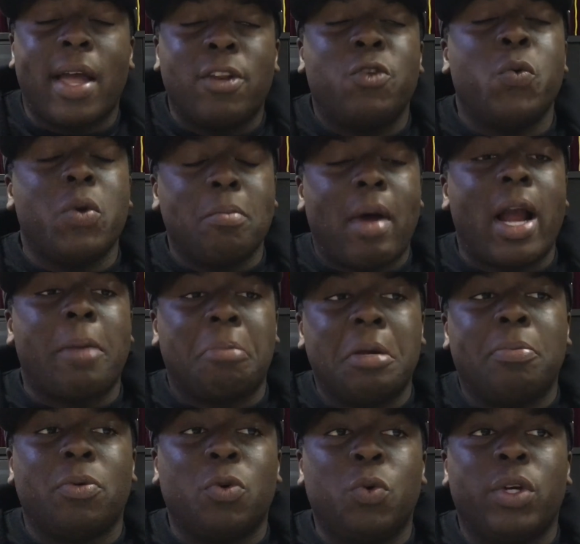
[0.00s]
I do admire
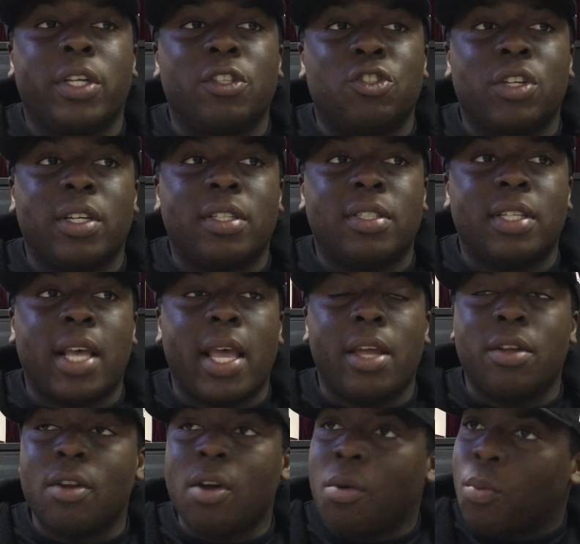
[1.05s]
people who can just say,
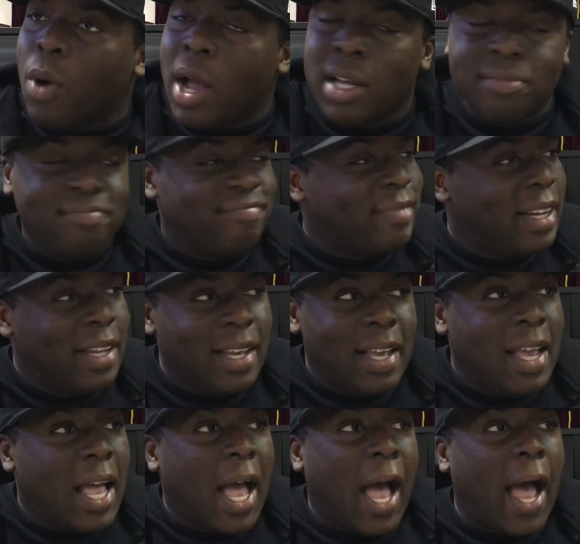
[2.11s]
you know what?
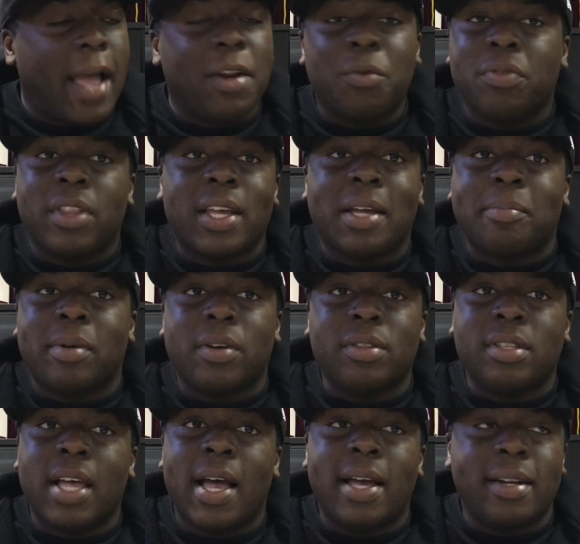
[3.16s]
I don't think
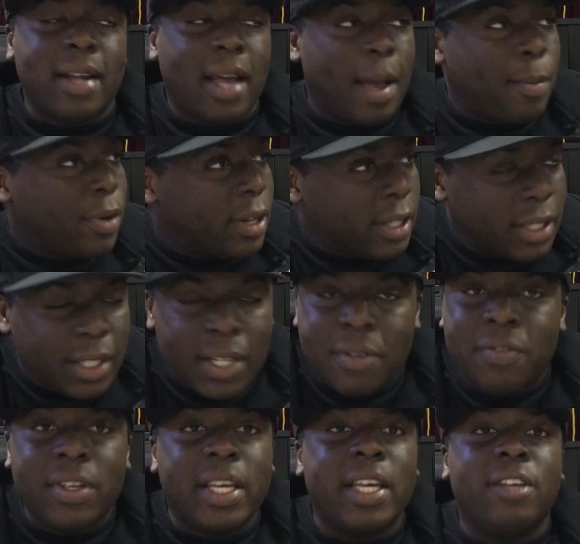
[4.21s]
about that. I'm going to
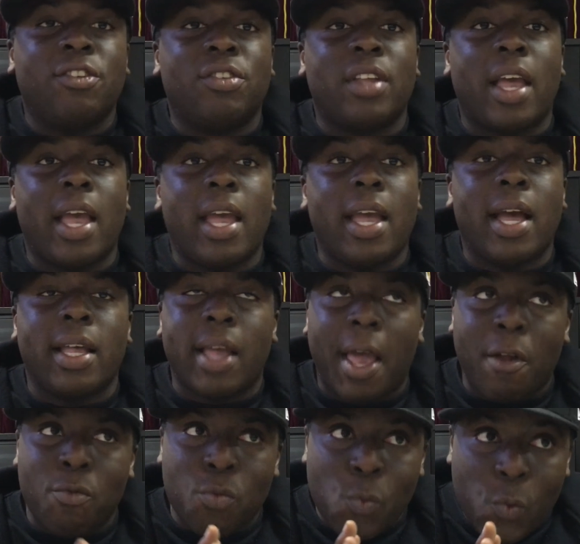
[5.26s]
live each day. I,
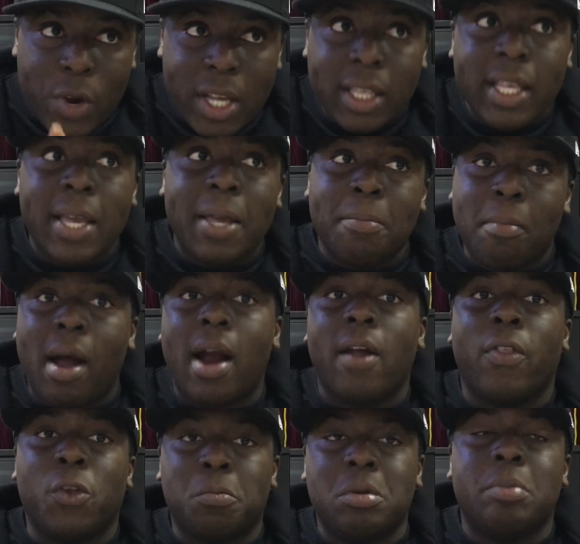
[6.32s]
exactly. I, really admire
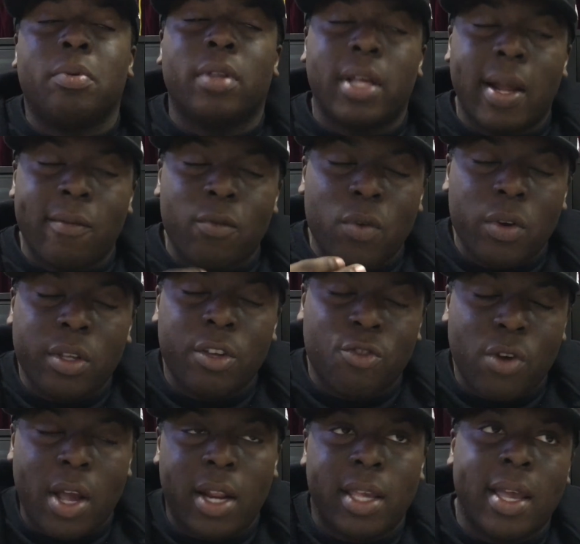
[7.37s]
those people, and I really
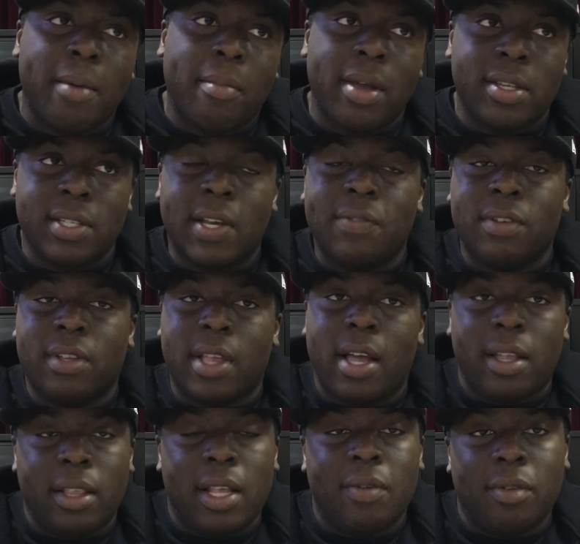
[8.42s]
try to get myself to
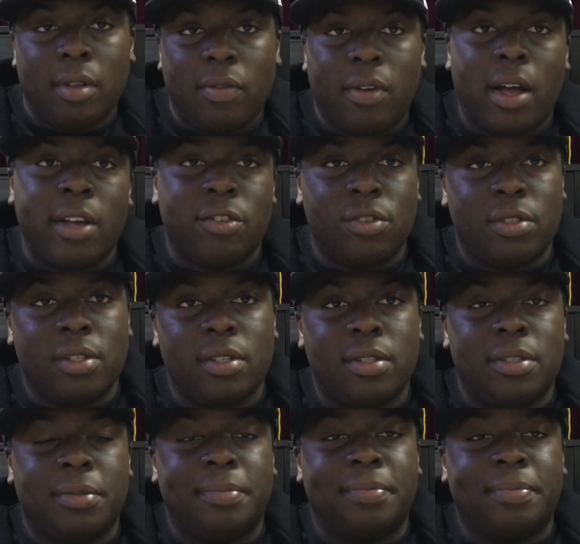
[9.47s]
that level yeah. of consciousness.